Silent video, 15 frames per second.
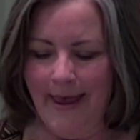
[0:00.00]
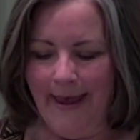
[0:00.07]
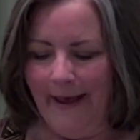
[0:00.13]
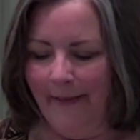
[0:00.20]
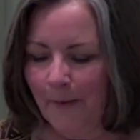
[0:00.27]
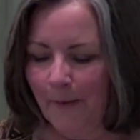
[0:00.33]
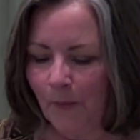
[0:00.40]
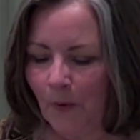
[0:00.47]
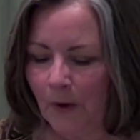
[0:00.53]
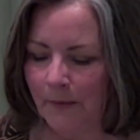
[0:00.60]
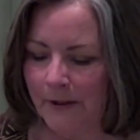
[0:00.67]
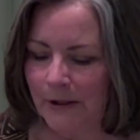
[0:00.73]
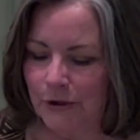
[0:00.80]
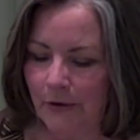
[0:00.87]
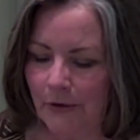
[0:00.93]
And the more
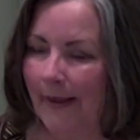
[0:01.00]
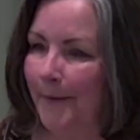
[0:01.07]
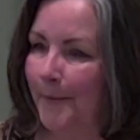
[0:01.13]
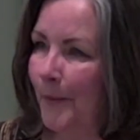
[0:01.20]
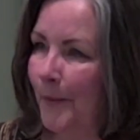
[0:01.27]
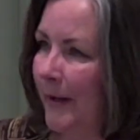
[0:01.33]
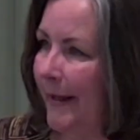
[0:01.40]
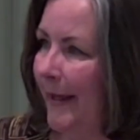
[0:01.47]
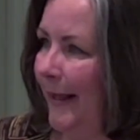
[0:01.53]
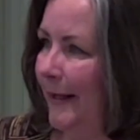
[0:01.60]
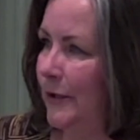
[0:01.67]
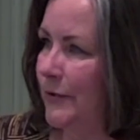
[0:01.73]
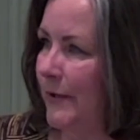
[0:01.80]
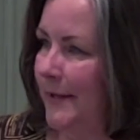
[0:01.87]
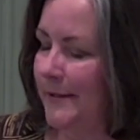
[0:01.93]
we try, and more
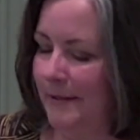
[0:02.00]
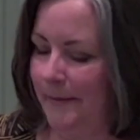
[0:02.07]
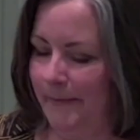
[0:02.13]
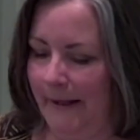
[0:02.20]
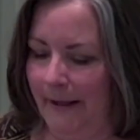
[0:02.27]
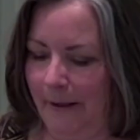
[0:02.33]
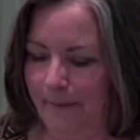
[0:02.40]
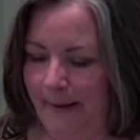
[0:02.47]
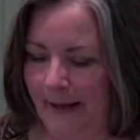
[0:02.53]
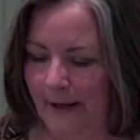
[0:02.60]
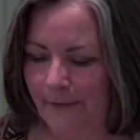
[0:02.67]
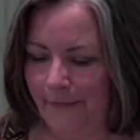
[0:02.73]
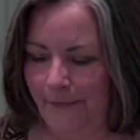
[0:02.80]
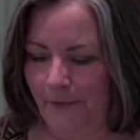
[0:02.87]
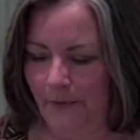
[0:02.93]
Kenny tries to make it
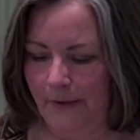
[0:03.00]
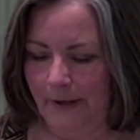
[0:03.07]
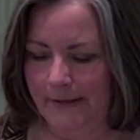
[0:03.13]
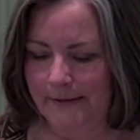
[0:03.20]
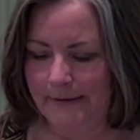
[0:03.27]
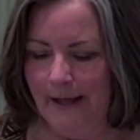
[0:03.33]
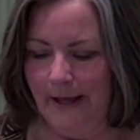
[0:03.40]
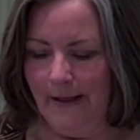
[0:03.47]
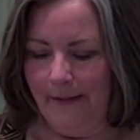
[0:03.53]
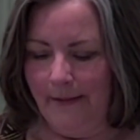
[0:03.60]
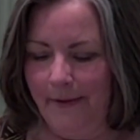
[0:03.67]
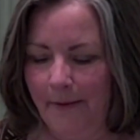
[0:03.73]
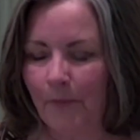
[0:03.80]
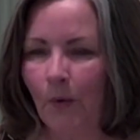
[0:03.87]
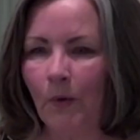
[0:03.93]
better for us,
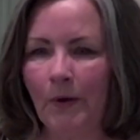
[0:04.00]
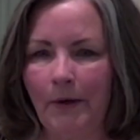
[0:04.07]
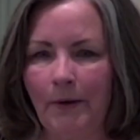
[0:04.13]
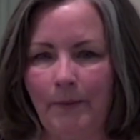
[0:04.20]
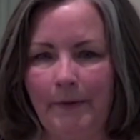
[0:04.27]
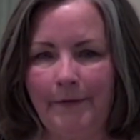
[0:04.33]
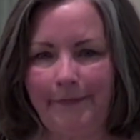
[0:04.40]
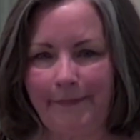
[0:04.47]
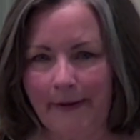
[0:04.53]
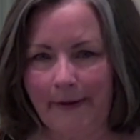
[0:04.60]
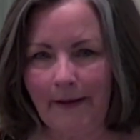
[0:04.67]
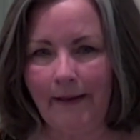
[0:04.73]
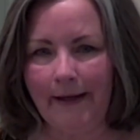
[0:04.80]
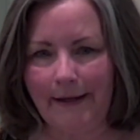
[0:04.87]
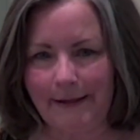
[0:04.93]
the more we feel
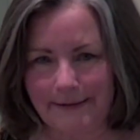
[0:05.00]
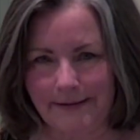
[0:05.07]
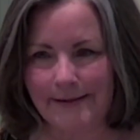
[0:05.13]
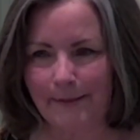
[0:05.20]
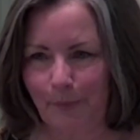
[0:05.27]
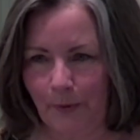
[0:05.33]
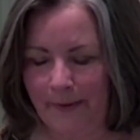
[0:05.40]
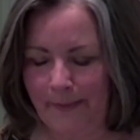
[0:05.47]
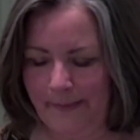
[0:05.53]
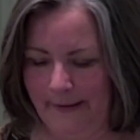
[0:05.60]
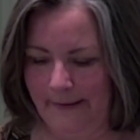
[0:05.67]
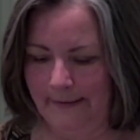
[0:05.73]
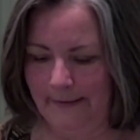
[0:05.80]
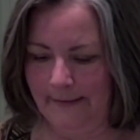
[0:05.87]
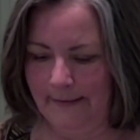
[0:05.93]
like a
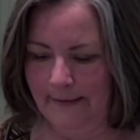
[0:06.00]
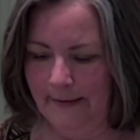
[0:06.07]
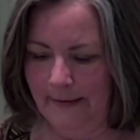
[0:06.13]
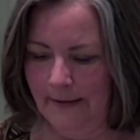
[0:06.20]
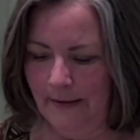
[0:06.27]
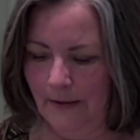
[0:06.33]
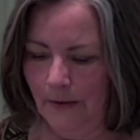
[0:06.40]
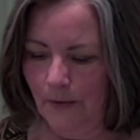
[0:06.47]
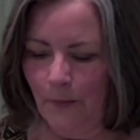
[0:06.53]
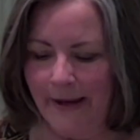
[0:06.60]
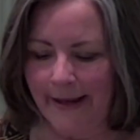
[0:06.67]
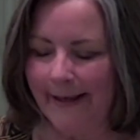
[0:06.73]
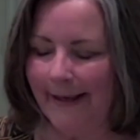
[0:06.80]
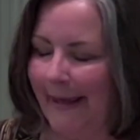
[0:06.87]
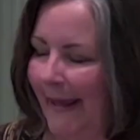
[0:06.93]
disappointment. We
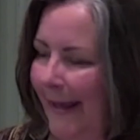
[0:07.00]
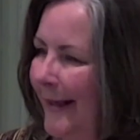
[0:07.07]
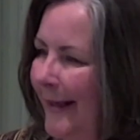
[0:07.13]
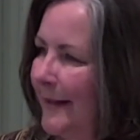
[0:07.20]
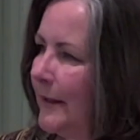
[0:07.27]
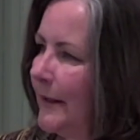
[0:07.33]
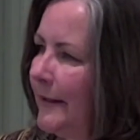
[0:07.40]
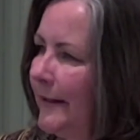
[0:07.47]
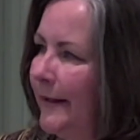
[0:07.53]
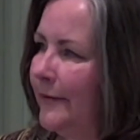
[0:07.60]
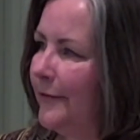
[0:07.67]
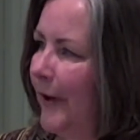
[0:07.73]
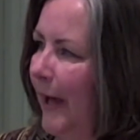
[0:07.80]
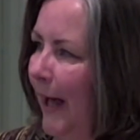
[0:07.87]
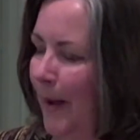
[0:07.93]
can't
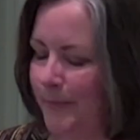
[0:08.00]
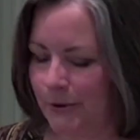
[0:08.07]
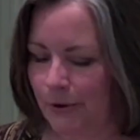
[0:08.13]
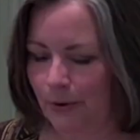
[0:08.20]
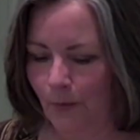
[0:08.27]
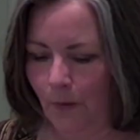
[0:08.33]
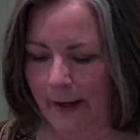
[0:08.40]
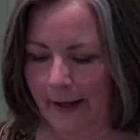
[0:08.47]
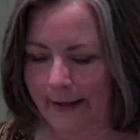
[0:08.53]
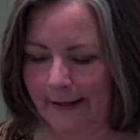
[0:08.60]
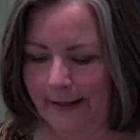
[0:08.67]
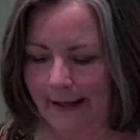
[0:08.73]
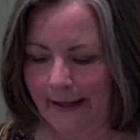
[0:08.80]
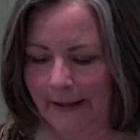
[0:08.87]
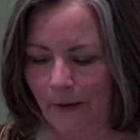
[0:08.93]
live up to what
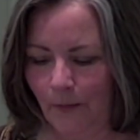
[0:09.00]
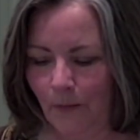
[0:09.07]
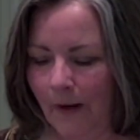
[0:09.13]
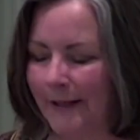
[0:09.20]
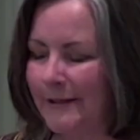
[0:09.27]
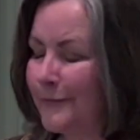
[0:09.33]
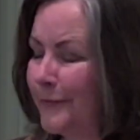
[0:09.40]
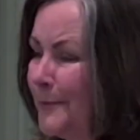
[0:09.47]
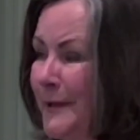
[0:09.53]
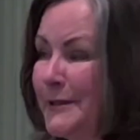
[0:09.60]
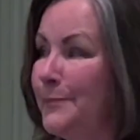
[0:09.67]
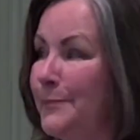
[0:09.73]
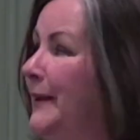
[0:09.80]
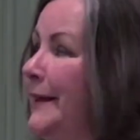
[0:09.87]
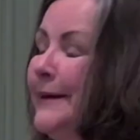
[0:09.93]
Kenny wants from us
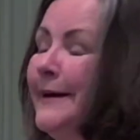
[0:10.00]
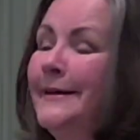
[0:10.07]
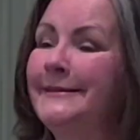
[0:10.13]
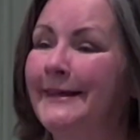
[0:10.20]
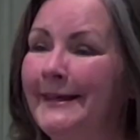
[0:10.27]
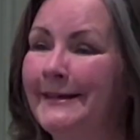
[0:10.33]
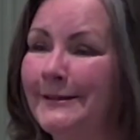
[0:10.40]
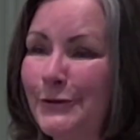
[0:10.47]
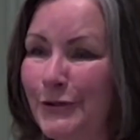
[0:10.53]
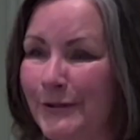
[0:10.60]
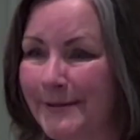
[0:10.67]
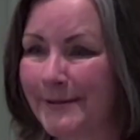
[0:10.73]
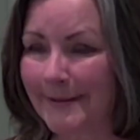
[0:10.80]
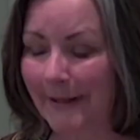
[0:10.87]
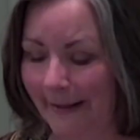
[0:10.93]
because it's
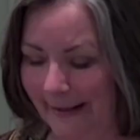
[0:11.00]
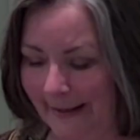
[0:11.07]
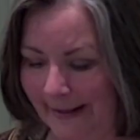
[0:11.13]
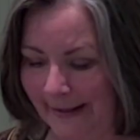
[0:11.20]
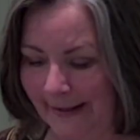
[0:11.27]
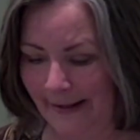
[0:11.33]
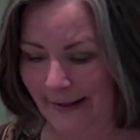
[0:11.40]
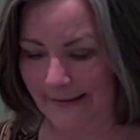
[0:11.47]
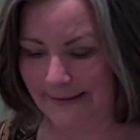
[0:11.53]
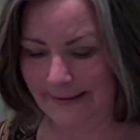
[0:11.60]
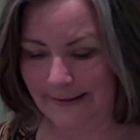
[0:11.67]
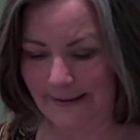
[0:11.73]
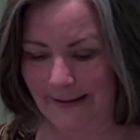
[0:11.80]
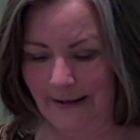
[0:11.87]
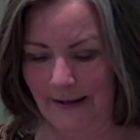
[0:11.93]
just not in
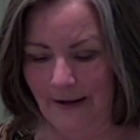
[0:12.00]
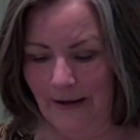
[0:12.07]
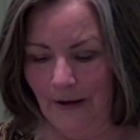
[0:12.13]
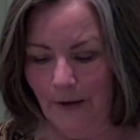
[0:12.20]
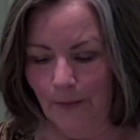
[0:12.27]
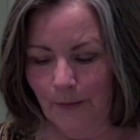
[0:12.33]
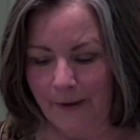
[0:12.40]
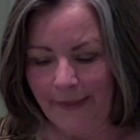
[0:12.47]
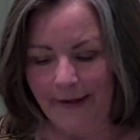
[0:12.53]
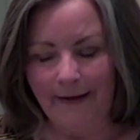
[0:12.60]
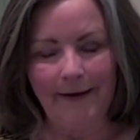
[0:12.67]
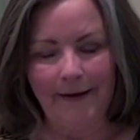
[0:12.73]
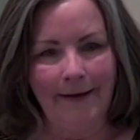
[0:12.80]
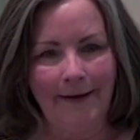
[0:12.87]
us. We think,